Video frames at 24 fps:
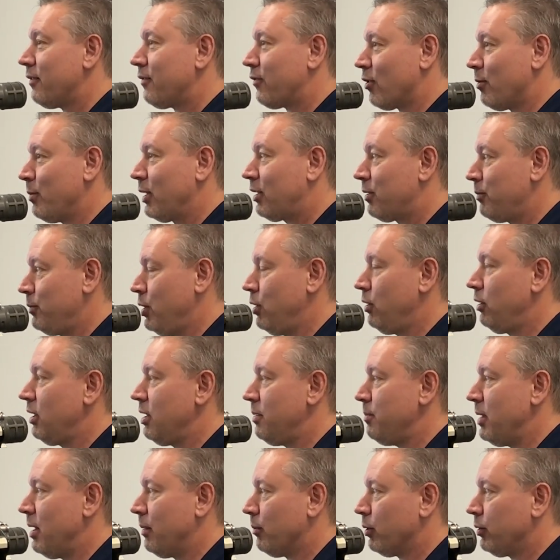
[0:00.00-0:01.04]
From a
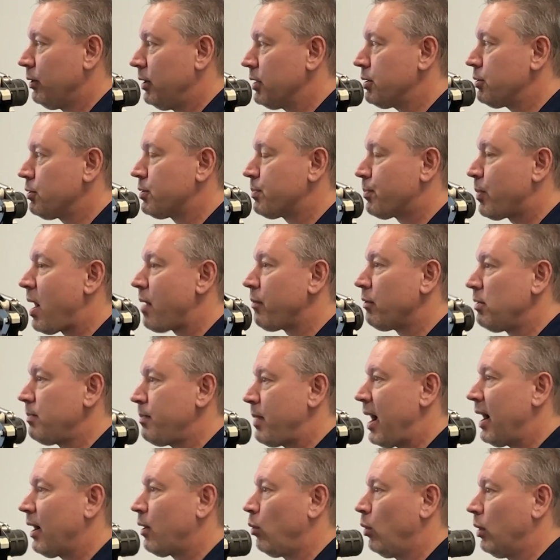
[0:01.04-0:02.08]
community member, and this was probably
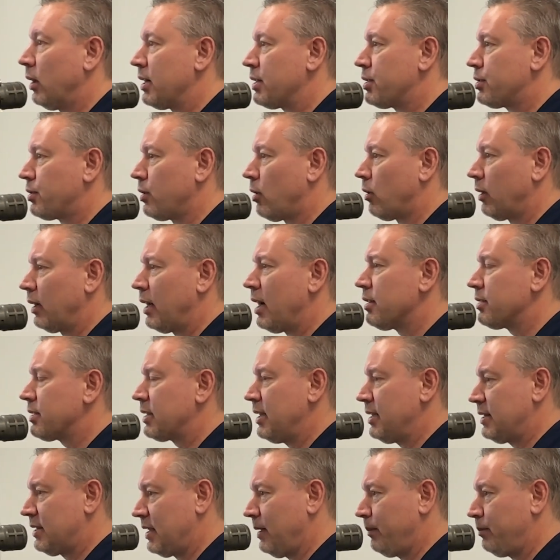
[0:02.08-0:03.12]
back when I started. I'll
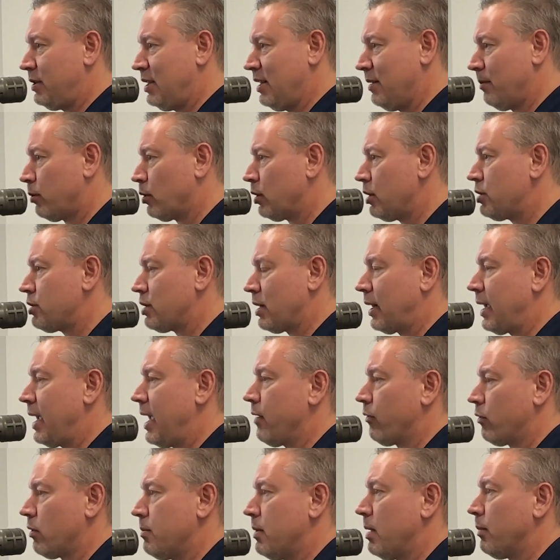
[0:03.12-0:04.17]
say September-ish. I
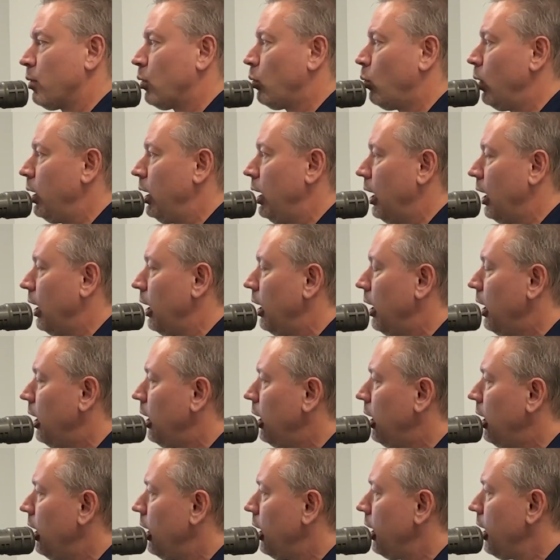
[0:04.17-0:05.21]
can't remember when.
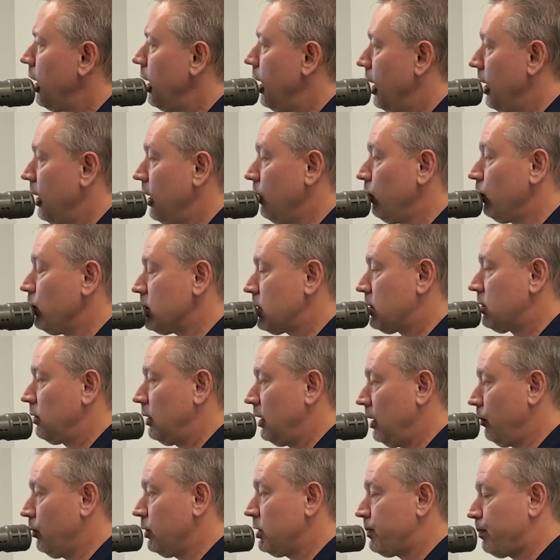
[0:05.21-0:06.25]
And it was
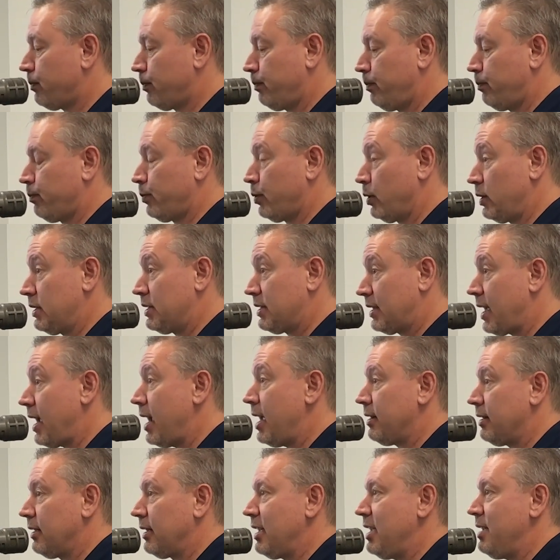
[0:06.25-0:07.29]
pretty
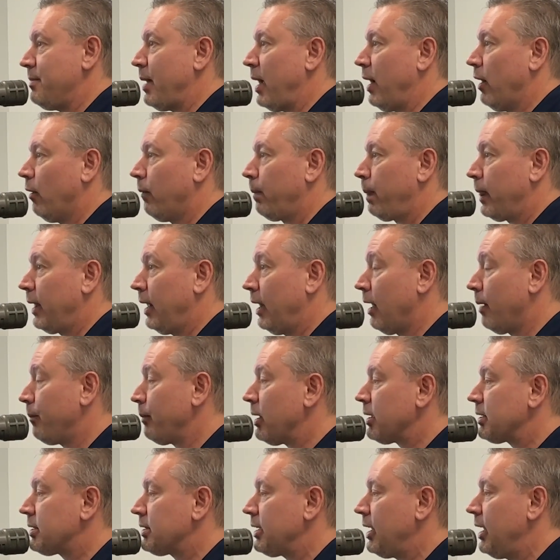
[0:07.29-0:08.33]
scathing email. And I'm
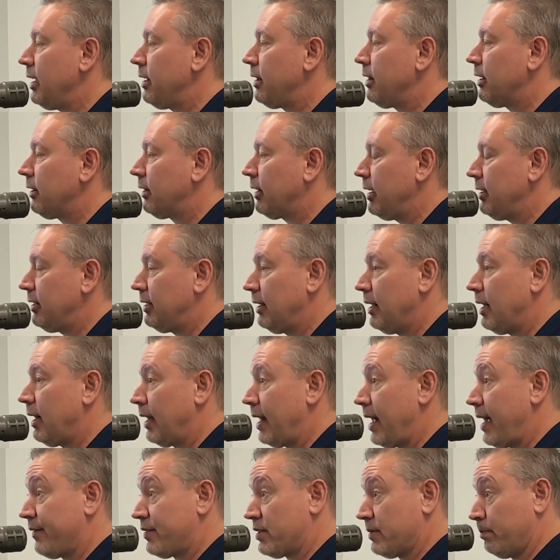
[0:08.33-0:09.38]
not saying that they did
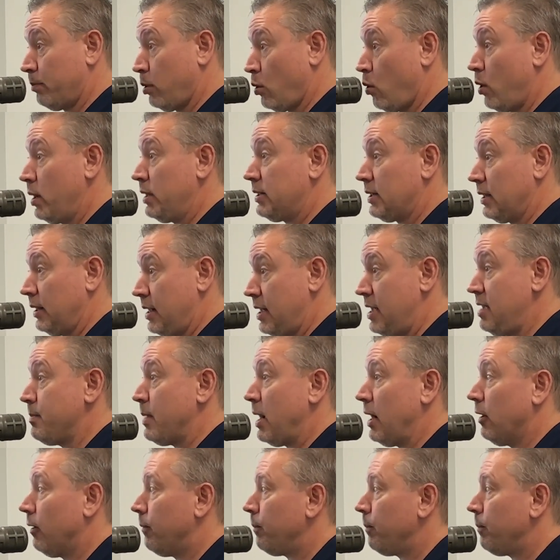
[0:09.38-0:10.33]
not have some points in the email.